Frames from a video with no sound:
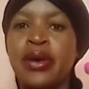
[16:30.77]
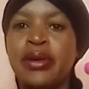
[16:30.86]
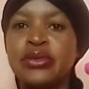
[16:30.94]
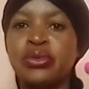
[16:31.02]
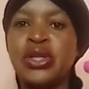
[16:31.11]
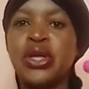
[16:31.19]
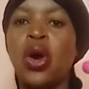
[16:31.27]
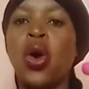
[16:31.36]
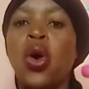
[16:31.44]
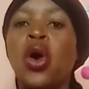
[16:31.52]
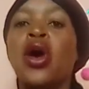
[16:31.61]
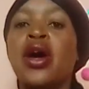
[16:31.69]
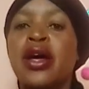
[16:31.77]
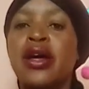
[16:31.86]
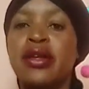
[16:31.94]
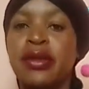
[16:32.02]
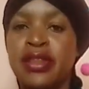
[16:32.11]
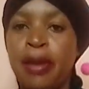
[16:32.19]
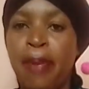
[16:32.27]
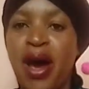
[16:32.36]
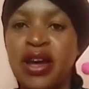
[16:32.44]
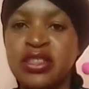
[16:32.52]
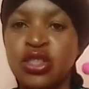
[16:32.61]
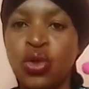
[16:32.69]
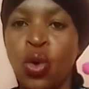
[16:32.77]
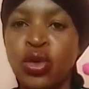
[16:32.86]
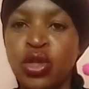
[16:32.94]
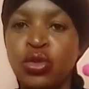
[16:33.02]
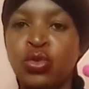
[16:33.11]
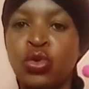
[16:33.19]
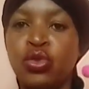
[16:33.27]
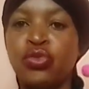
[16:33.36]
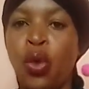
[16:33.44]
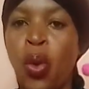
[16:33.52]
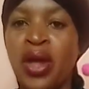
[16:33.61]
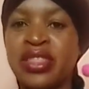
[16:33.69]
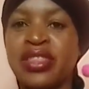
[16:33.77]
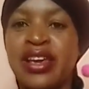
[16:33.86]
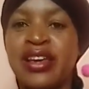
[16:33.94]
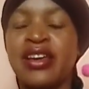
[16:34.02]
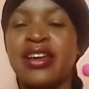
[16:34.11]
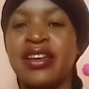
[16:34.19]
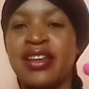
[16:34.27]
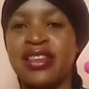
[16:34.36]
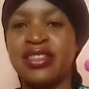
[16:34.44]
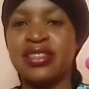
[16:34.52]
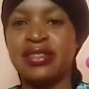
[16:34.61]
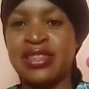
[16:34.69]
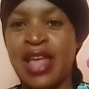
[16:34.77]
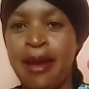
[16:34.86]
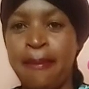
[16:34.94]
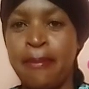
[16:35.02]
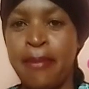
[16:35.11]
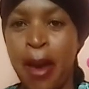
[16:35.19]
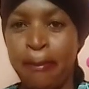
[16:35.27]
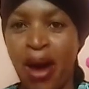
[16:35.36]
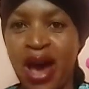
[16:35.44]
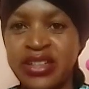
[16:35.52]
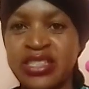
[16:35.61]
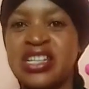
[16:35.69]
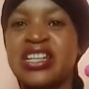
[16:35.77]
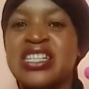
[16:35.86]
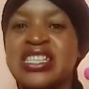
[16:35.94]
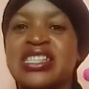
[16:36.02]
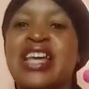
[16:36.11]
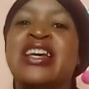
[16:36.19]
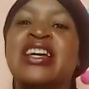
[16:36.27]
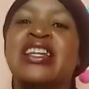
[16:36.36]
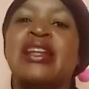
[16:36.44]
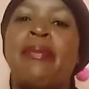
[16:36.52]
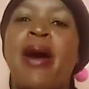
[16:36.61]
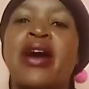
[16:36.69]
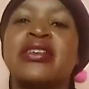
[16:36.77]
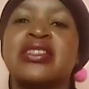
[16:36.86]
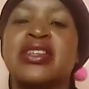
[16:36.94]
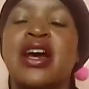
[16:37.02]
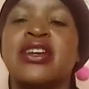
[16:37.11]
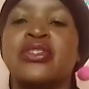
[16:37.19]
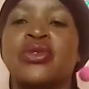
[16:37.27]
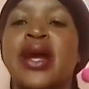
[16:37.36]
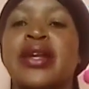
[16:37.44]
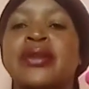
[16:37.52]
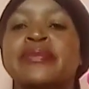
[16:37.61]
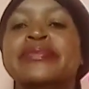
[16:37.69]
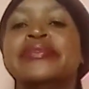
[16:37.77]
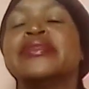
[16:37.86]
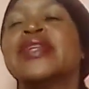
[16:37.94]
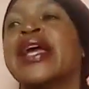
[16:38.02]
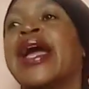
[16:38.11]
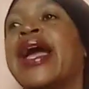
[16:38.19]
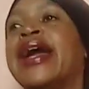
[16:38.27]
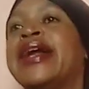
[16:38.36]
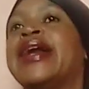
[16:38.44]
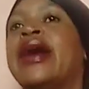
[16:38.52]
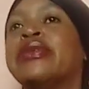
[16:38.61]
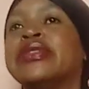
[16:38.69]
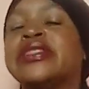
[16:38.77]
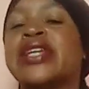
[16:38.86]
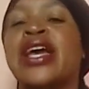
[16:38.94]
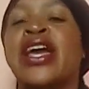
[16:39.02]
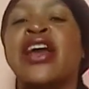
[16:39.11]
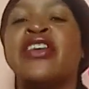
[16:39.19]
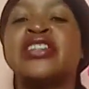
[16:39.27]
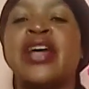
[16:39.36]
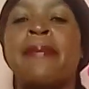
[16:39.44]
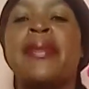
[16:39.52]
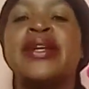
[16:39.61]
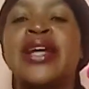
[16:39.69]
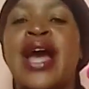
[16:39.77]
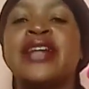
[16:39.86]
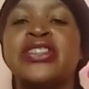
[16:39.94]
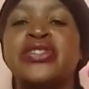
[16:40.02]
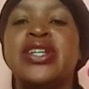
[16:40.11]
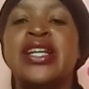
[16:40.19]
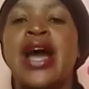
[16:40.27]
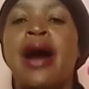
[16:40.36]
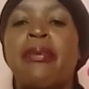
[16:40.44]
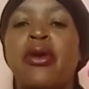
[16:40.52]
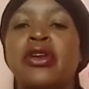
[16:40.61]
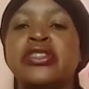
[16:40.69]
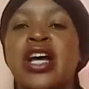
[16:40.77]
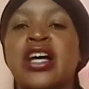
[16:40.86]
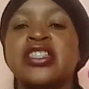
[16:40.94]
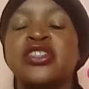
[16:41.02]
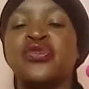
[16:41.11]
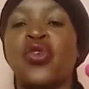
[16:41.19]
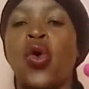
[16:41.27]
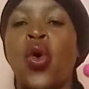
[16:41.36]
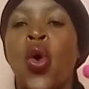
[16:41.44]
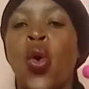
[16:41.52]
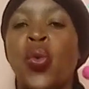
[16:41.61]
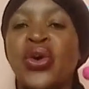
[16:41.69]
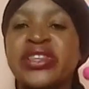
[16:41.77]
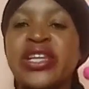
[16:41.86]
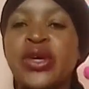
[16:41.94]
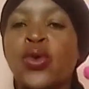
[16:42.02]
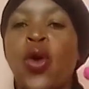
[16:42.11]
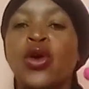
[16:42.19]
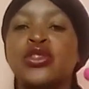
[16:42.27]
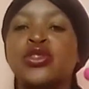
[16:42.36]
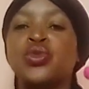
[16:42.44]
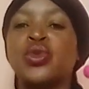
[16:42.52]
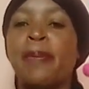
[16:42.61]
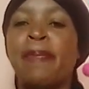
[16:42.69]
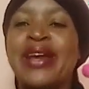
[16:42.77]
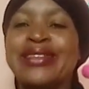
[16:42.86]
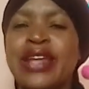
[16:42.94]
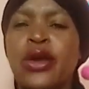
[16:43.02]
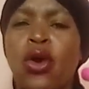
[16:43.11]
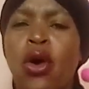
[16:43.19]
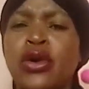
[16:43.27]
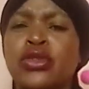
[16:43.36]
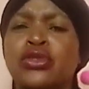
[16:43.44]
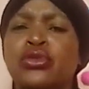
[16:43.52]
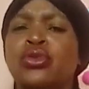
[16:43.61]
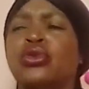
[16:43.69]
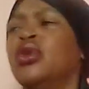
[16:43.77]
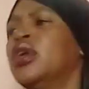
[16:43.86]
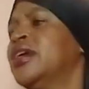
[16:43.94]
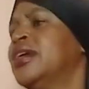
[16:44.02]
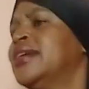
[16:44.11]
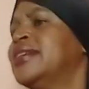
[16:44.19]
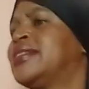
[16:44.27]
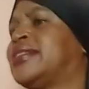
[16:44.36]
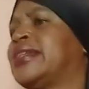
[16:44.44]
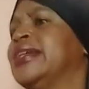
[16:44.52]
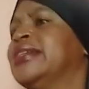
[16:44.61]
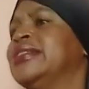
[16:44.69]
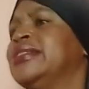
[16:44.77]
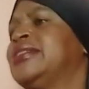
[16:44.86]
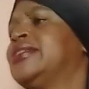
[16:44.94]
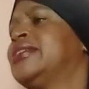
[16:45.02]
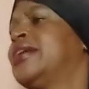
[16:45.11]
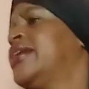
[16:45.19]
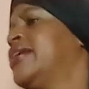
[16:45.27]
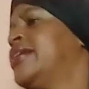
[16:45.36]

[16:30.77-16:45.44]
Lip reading: because we know the past is only good for one thing: them past staying in the past, guys, right? And I would say, if somebody hasn't really apologized for what they caused you, the pain they caused you since,